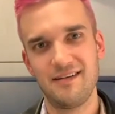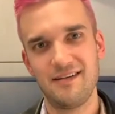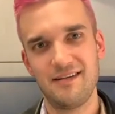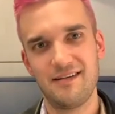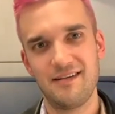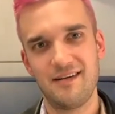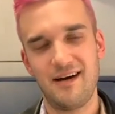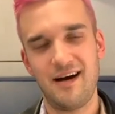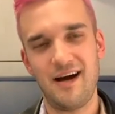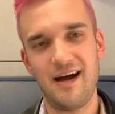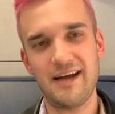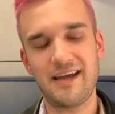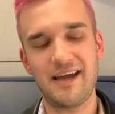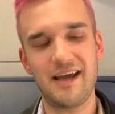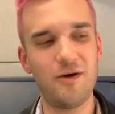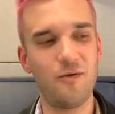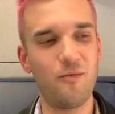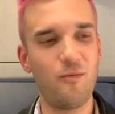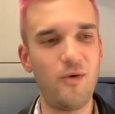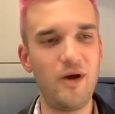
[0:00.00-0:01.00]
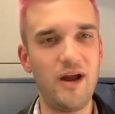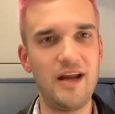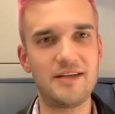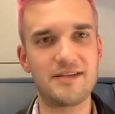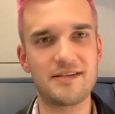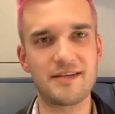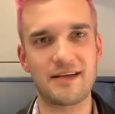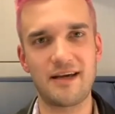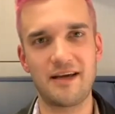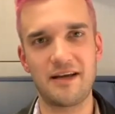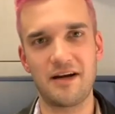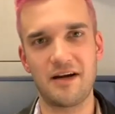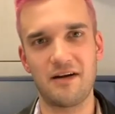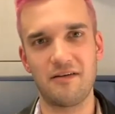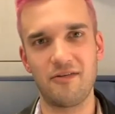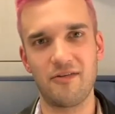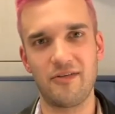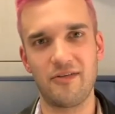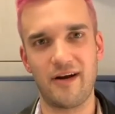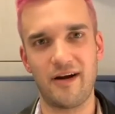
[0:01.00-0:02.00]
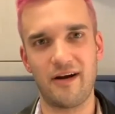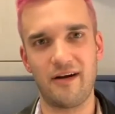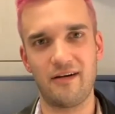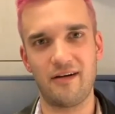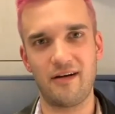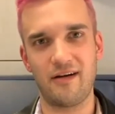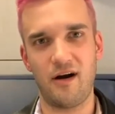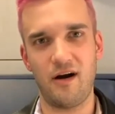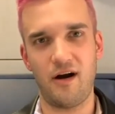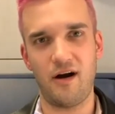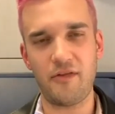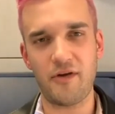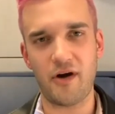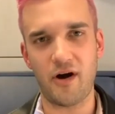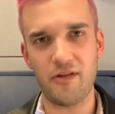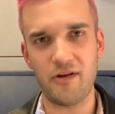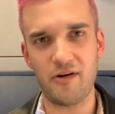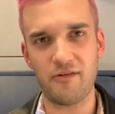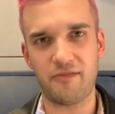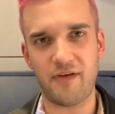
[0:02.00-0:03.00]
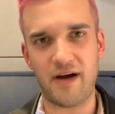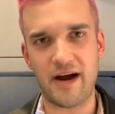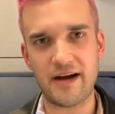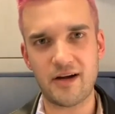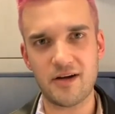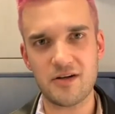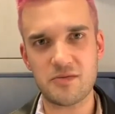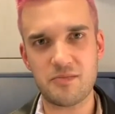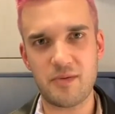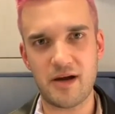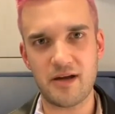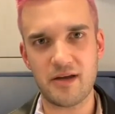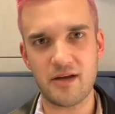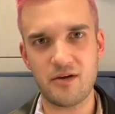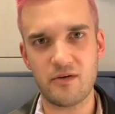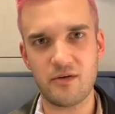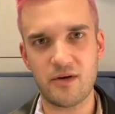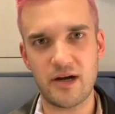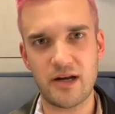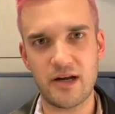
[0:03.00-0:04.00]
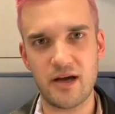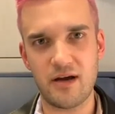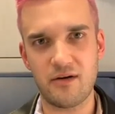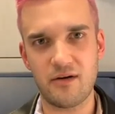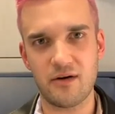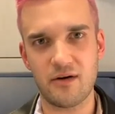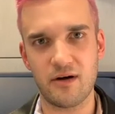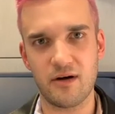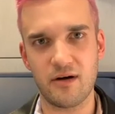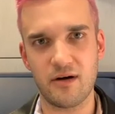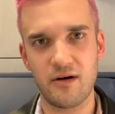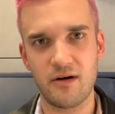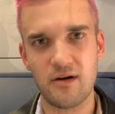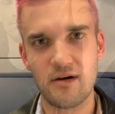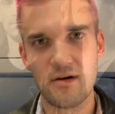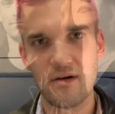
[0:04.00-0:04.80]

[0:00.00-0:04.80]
I can't wait to get over there. Thanks for taking the time, man. Really appreciate it. I can't wait to get up there.